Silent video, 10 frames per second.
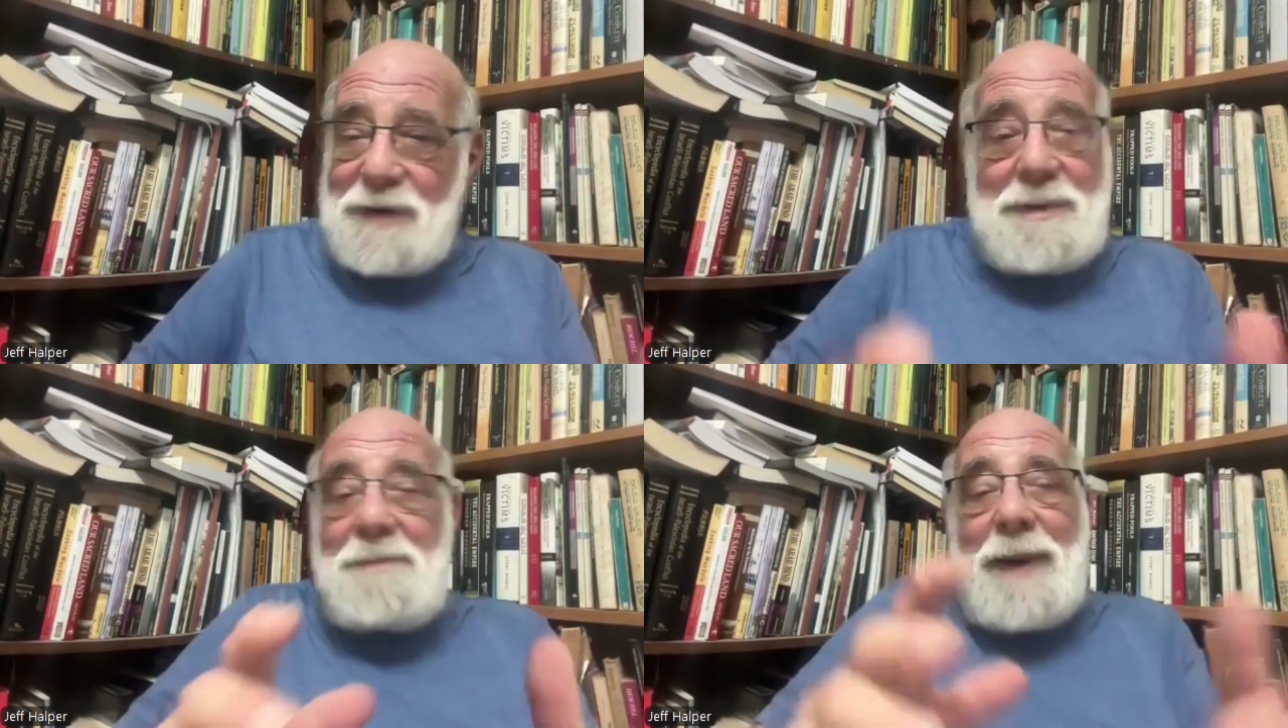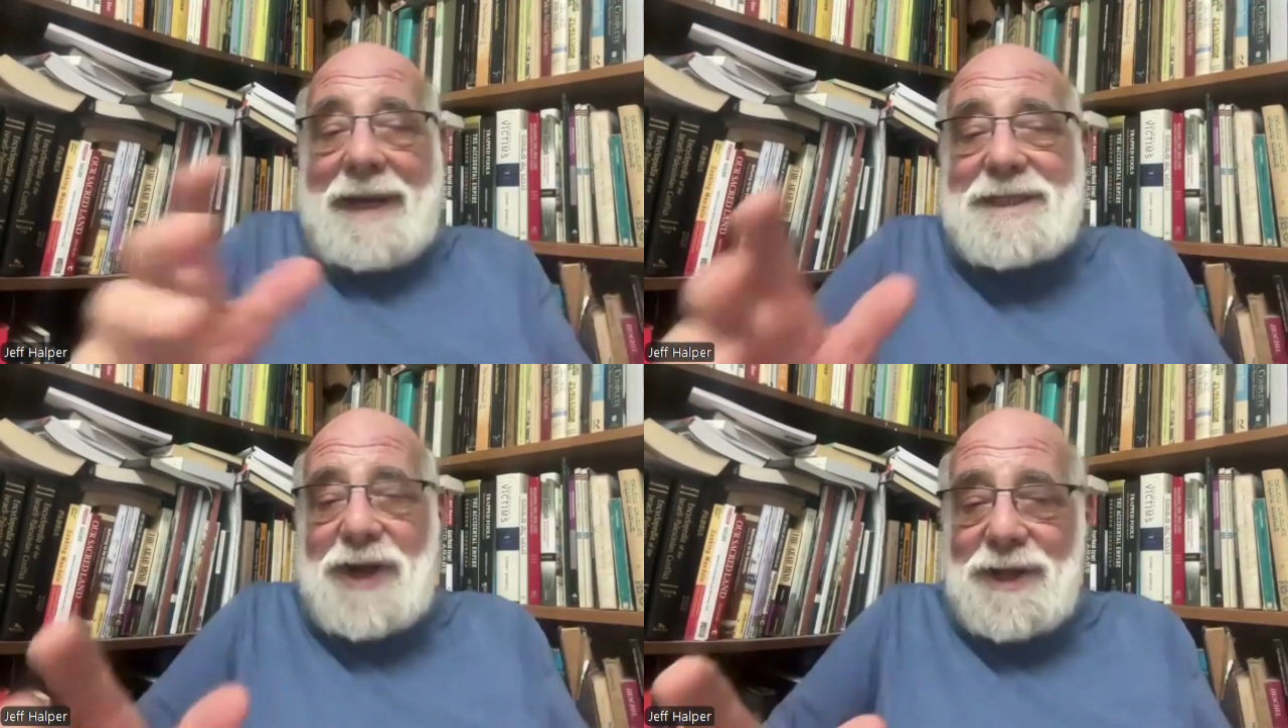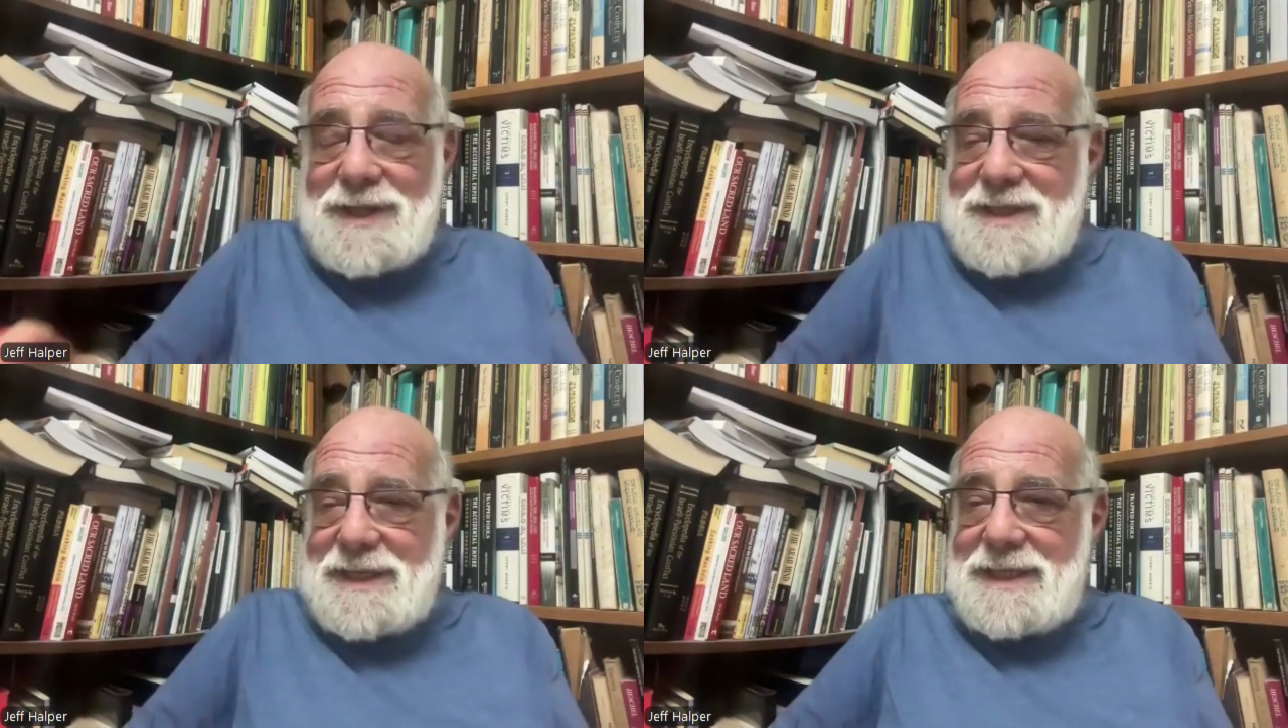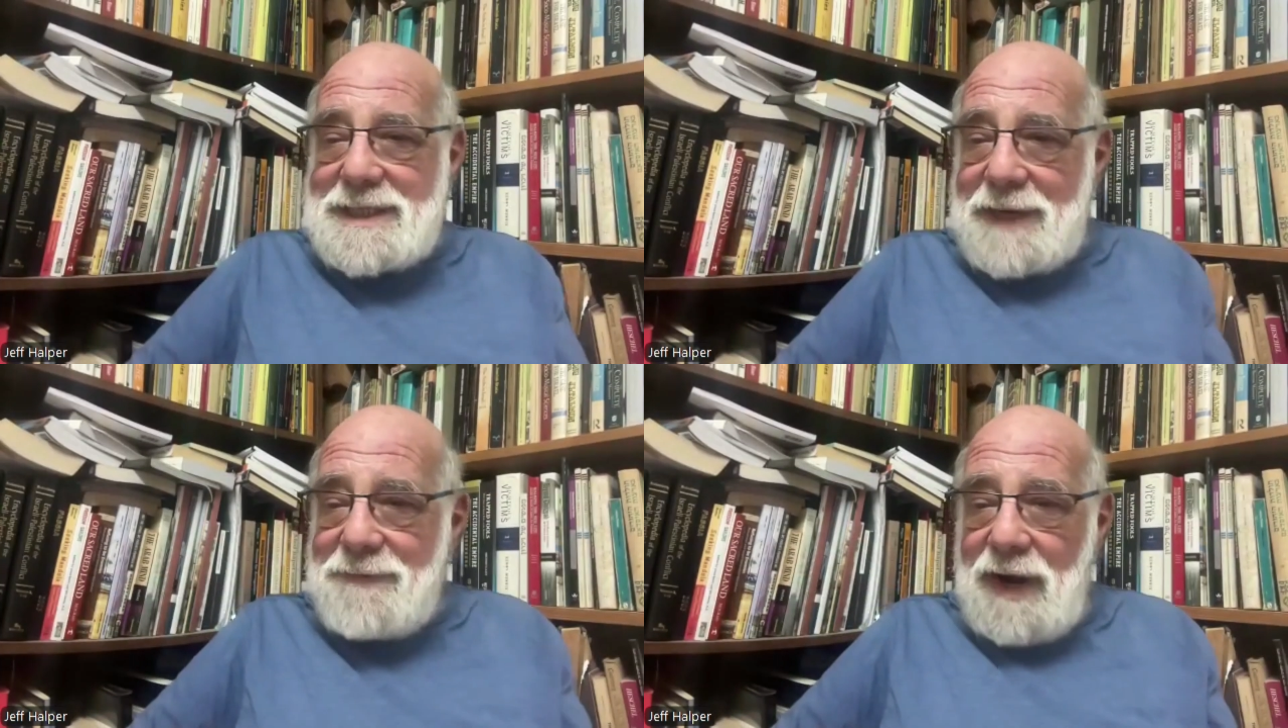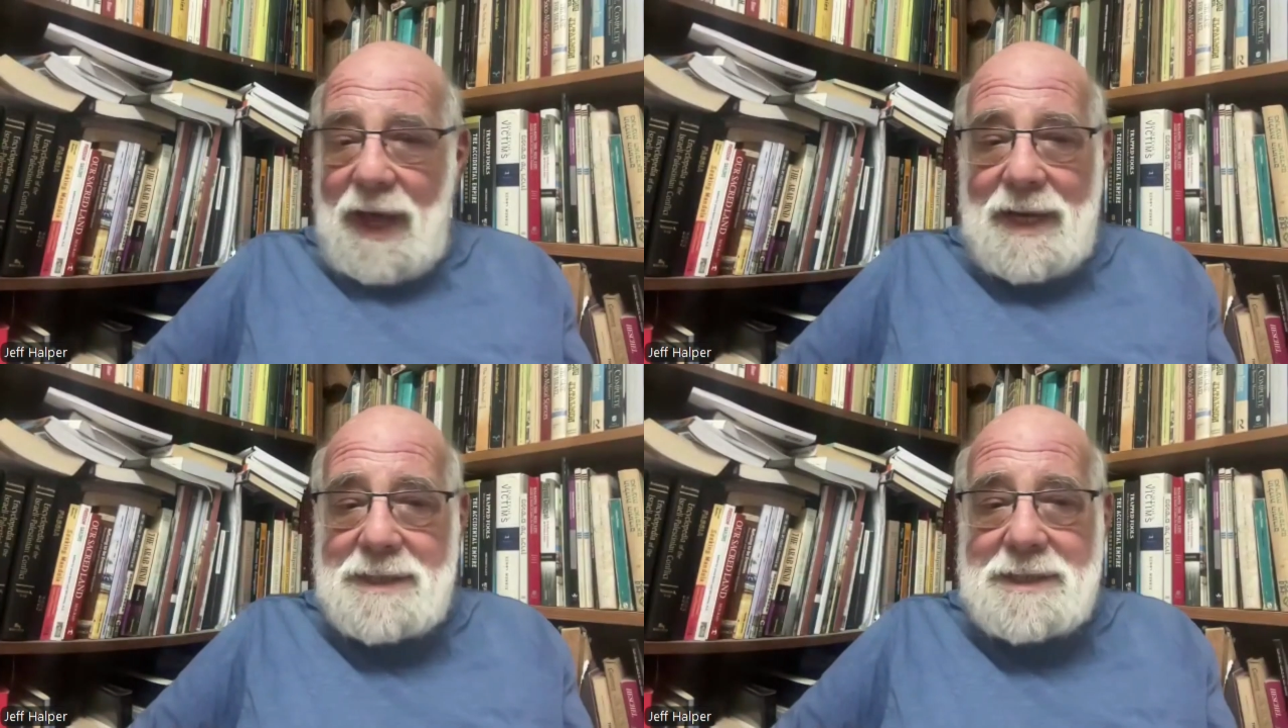could be based on the 67
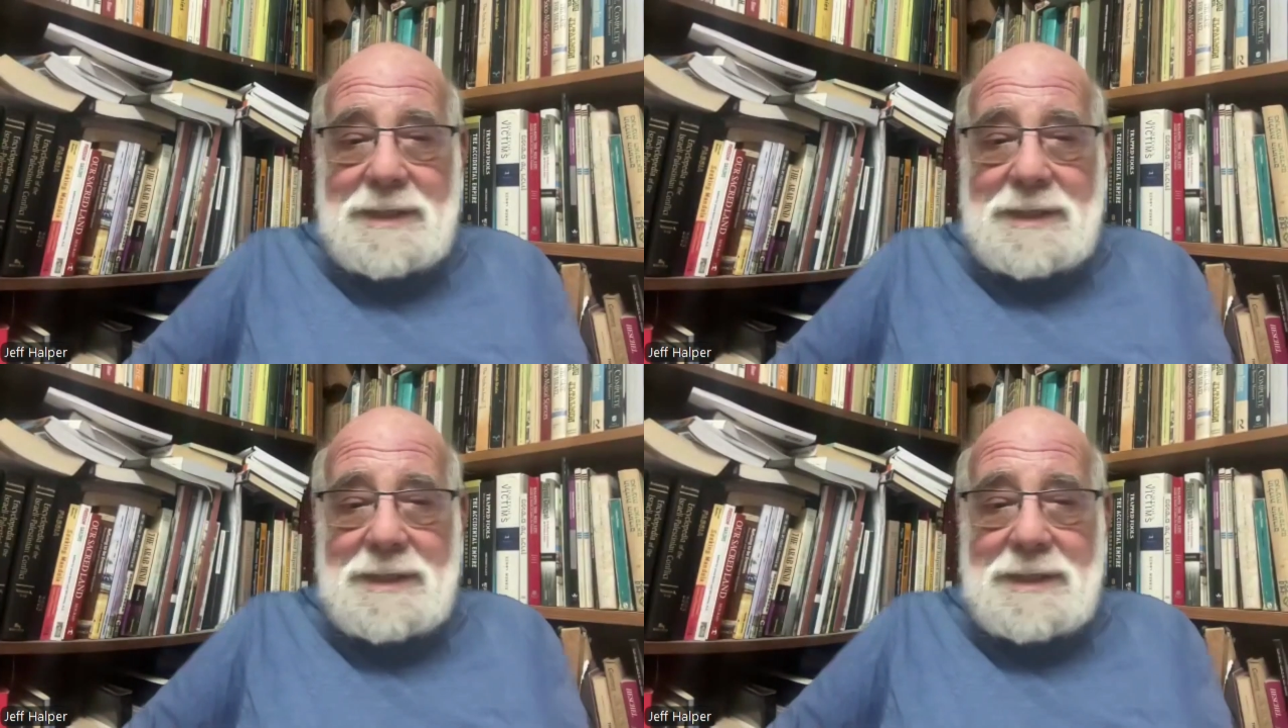lines.